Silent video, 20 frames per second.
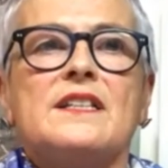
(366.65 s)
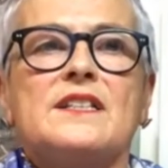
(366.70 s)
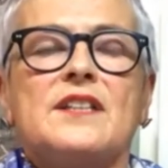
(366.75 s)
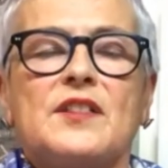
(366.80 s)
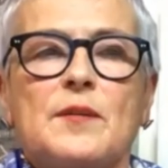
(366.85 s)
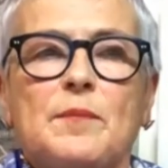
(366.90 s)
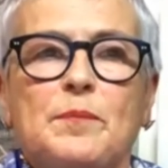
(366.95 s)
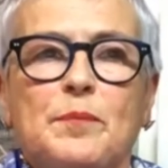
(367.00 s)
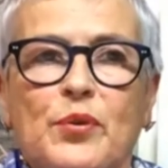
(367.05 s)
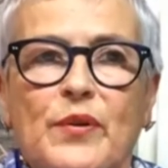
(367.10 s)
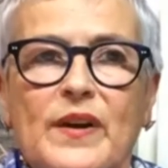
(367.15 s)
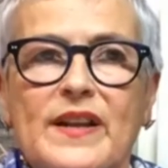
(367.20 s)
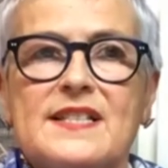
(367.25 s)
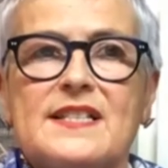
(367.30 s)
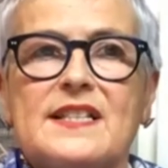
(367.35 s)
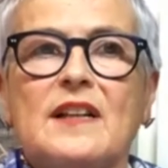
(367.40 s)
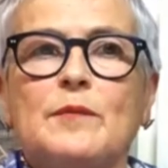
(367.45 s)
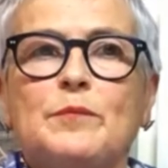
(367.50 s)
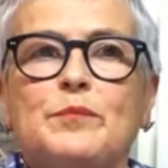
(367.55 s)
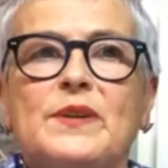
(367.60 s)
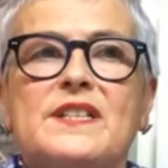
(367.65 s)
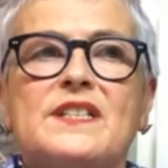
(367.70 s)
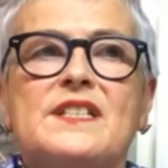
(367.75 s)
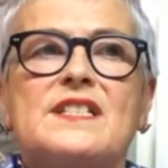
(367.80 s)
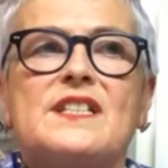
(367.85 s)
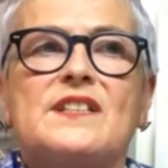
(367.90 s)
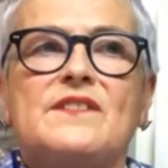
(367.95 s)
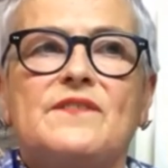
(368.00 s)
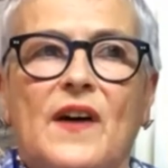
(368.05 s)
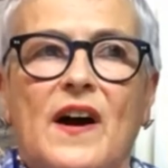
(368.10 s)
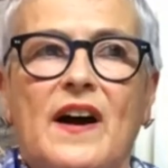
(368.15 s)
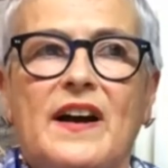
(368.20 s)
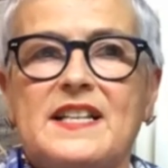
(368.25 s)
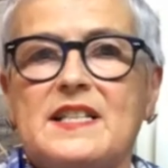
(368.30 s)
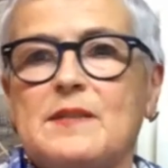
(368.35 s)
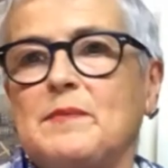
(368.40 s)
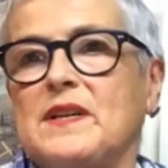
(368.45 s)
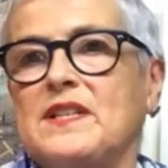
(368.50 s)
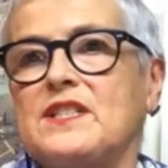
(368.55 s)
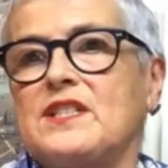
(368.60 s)
The silk printers
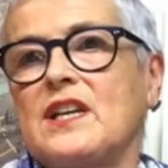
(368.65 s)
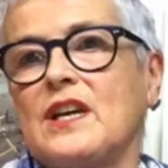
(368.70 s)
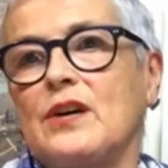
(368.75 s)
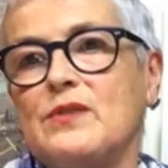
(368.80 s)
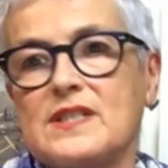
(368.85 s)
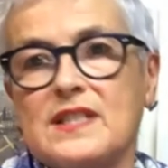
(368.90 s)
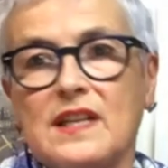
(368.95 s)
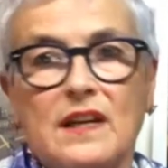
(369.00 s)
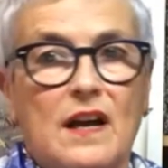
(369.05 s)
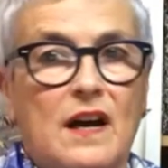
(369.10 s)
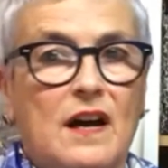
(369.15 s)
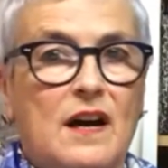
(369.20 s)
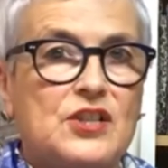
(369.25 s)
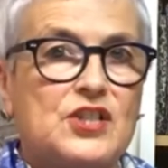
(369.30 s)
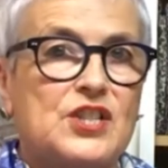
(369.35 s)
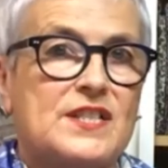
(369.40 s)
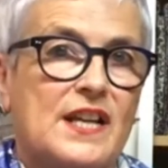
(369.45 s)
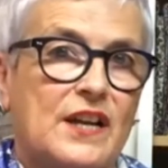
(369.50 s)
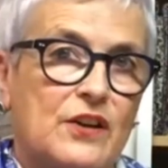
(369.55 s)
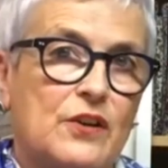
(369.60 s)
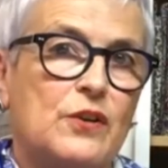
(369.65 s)
advised me to go as large as I